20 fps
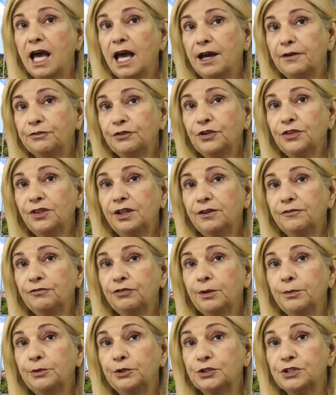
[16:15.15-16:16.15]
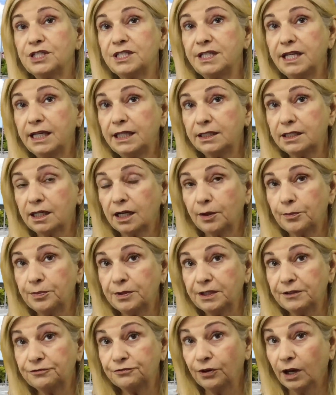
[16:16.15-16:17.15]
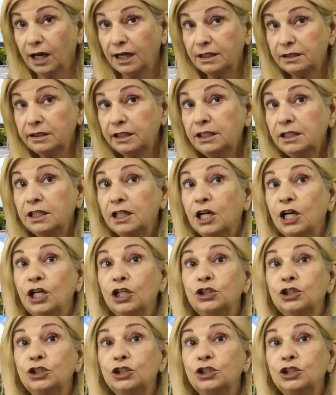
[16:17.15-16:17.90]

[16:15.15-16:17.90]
Everything from your state company filing